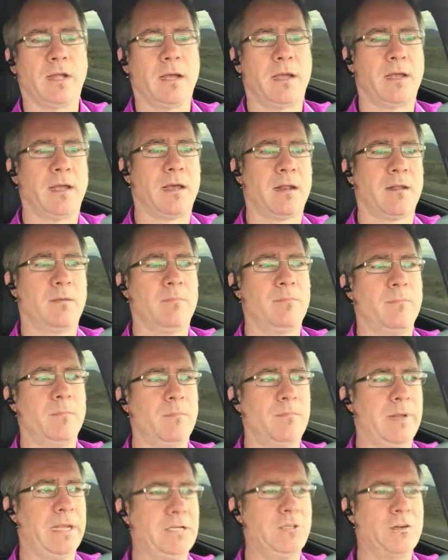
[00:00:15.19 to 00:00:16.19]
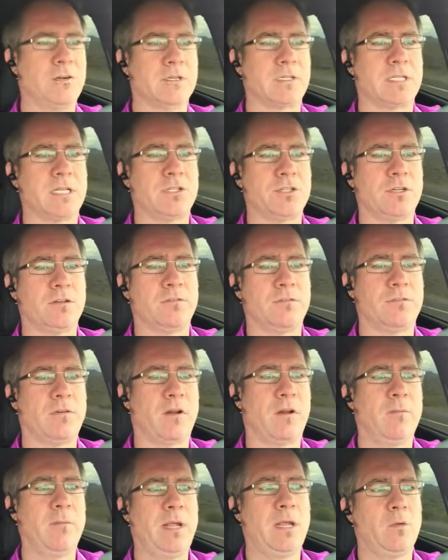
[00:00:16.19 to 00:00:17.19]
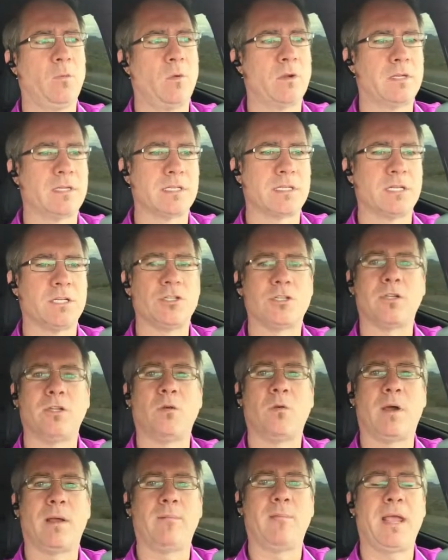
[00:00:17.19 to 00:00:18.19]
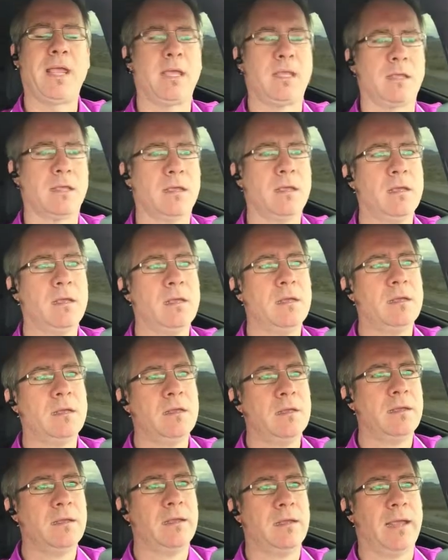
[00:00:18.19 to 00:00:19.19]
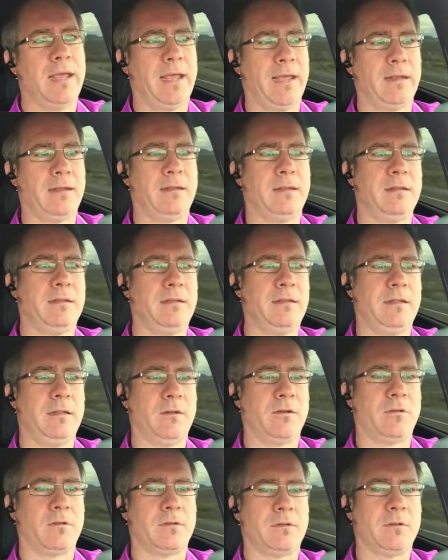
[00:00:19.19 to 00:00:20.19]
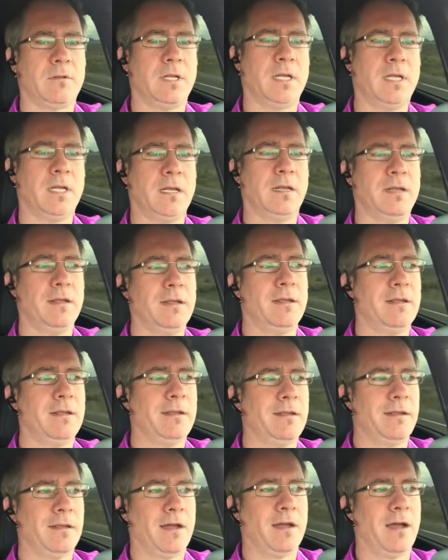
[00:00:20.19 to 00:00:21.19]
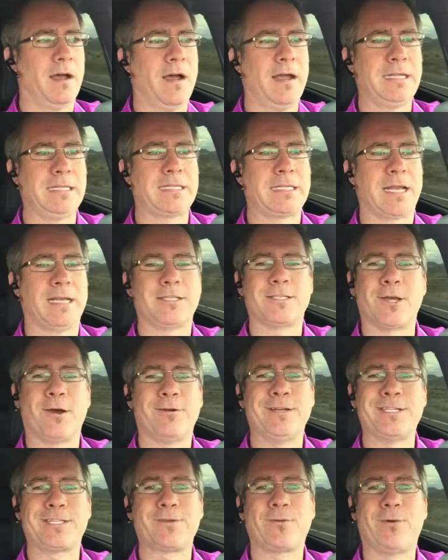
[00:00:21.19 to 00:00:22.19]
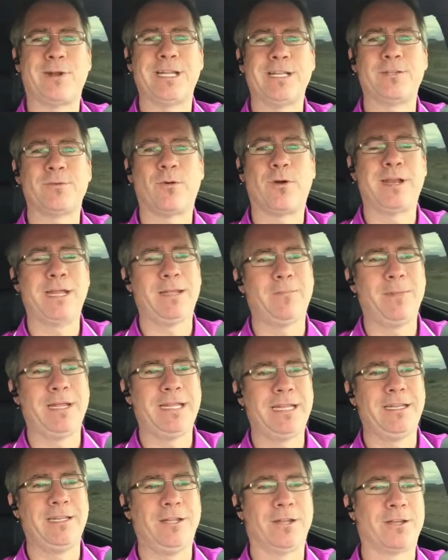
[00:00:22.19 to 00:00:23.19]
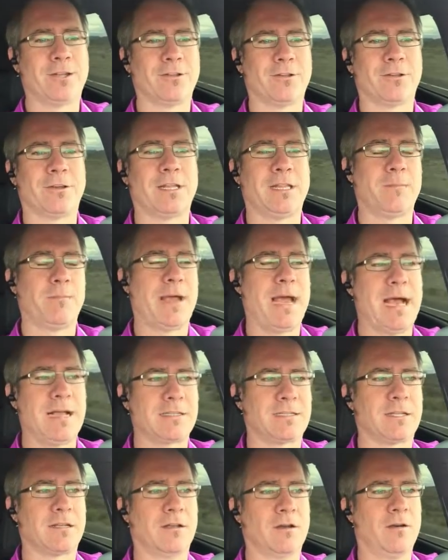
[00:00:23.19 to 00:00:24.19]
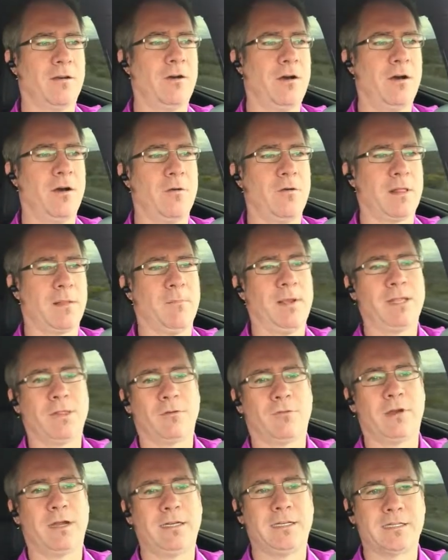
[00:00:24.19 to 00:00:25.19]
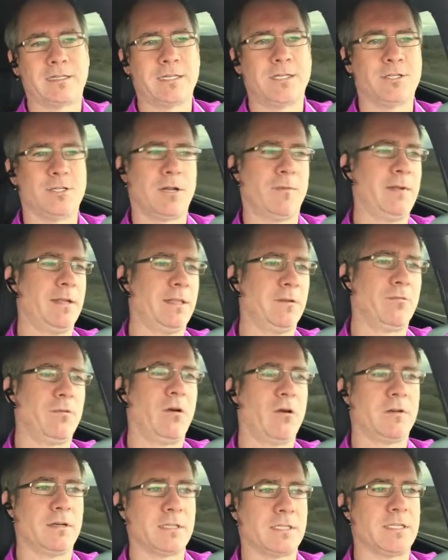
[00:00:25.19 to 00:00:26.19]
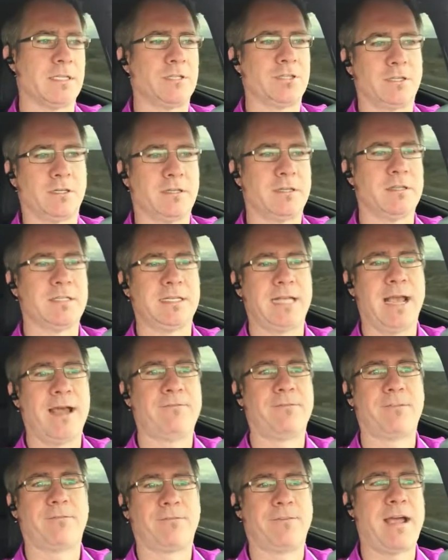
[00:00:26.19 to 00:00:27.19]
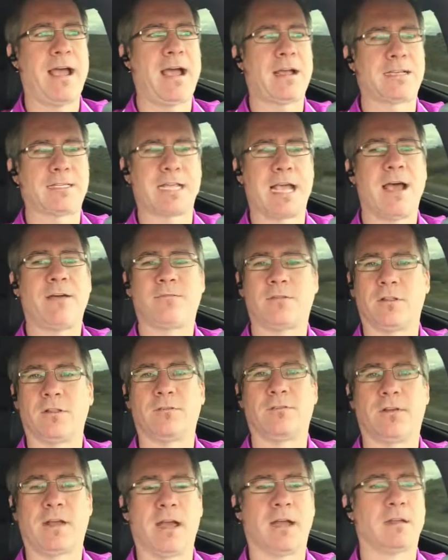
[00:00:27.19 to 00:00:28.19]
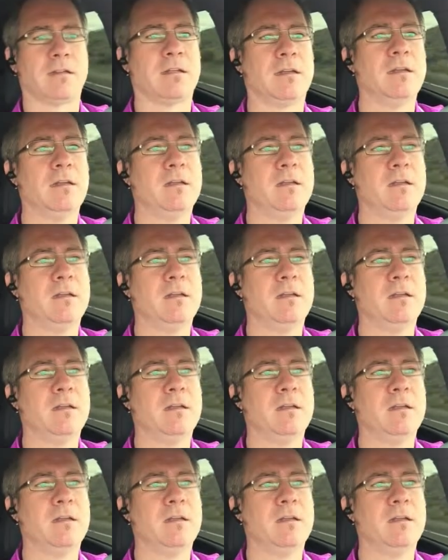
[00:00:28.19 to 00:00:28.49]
I, I got a major decision in front of me, and what decision do I make? And, you know, hindsight's always twenty twenty, meaning you can look in the past and go, oh, well, I made the right decision, I made the wrong decision, because you have the facts after the fact.